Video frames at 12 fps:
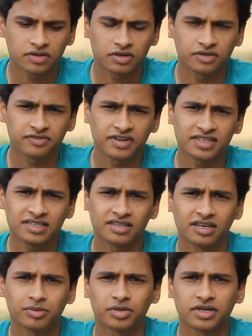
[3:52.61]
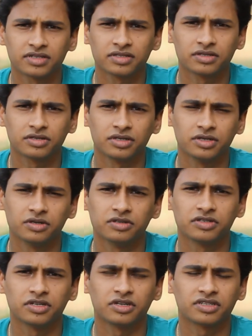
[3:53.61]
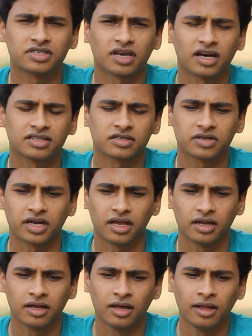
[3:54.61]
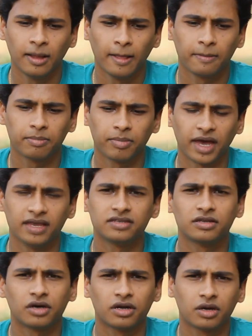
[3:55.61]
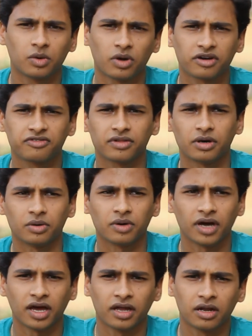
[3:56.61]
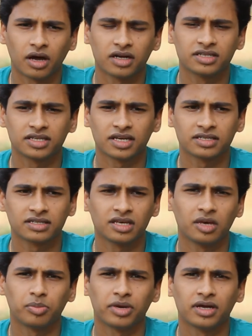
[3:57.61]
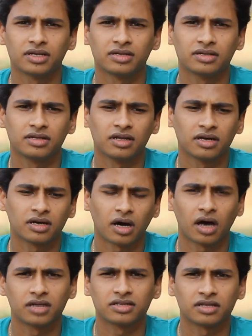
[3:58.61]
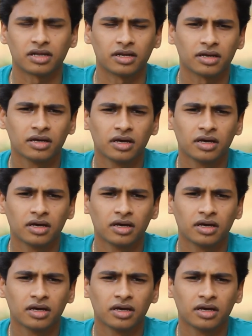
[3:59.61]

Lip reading: So the first tip is to use your start screen based on your workflow and not just keep it constant.